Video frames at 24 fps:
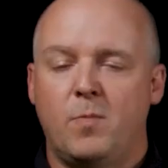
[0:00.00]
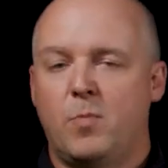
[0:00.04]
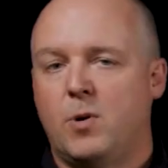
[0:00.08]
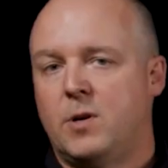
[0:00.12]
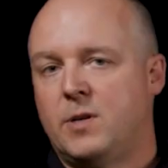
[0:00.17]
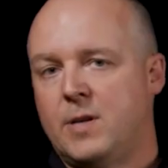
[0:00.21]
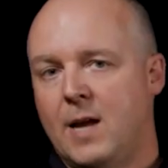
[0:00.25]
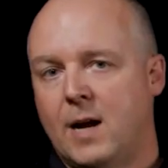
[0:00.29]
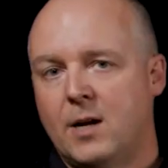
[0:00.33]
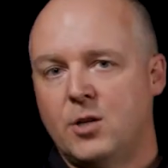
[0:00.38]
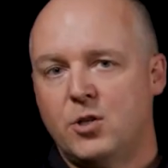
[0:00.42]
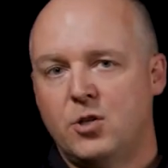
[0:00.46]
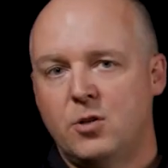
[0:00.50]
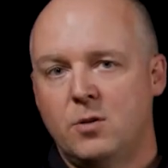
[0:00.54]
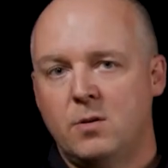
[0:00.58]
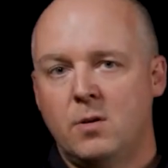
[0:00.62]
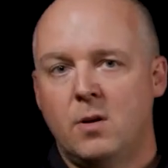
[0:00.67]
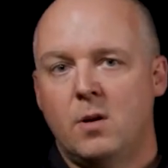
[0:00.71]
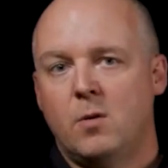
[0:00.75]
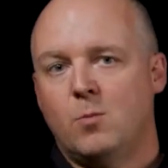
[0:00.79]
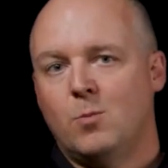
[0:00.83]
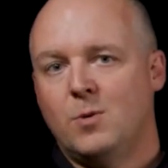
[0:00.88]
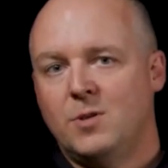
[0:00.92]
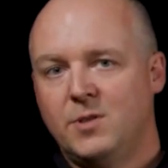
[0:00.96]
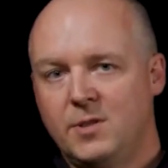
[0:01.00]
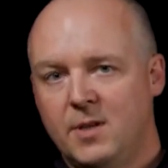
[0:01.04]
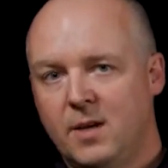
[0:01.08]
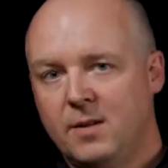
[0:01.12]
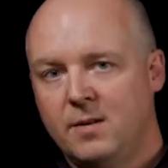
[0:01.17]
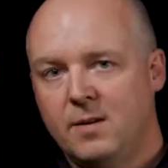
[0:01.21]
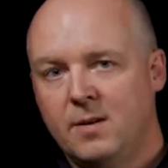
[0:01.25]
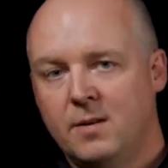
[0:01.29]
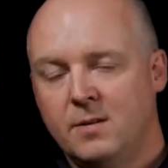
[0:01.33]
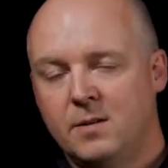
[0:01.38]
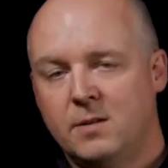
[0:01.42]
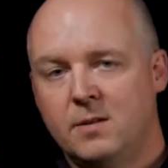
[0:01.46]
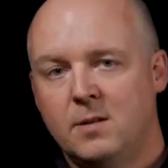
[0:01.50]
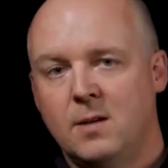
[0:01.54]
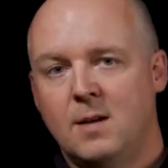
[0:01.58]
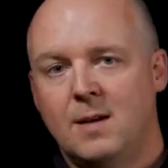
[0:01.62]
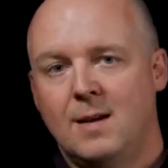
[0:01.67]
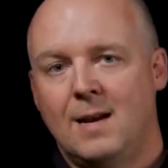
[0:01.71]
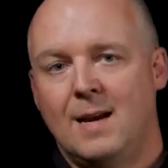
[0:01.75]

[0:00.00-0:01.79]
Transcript: protection, resilience,